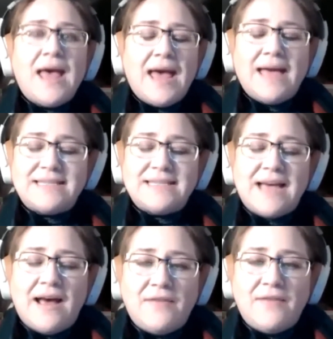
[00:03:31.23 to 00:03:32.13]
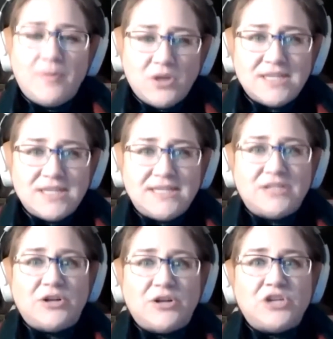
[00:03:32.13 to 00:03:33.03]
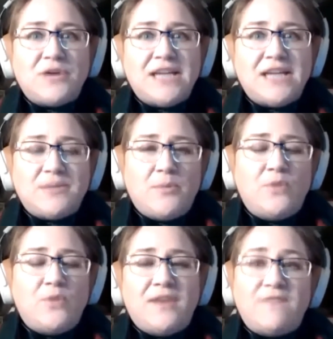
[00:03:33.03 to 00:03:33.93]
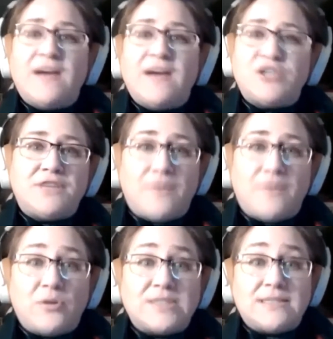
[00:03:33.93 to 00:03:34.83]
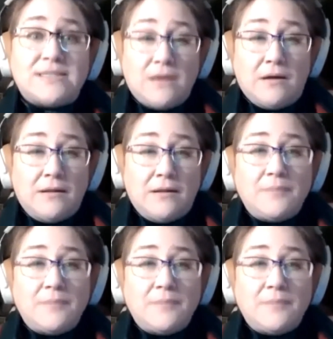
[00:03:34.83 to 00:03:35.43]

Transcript: had to have emergency surgery to remove an infection from her skull.